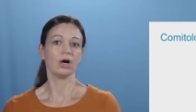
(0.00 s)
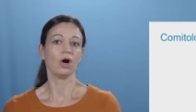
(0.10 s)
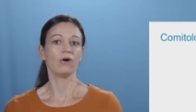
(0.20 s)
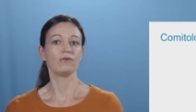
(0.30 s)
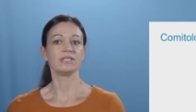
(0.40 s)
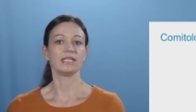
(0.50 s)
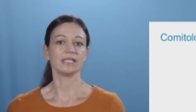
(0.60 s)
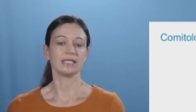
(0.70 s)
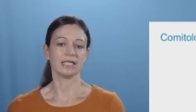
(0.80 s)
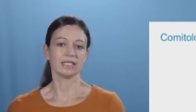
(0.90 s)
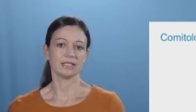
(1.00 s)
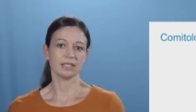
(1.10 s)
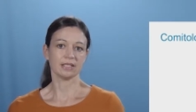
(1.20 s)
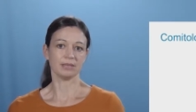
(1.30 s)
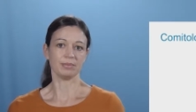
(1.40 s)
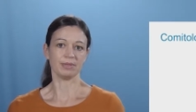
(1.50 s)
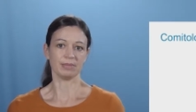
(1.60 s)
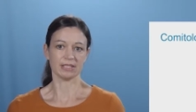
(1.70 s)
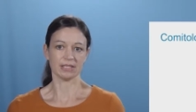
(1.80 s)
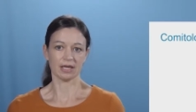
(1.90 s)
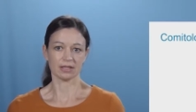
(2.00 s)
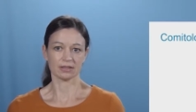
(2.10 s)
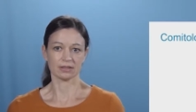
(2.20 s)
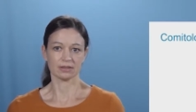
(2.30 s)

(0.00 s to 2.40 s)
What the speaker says: of delegated and implementing acts.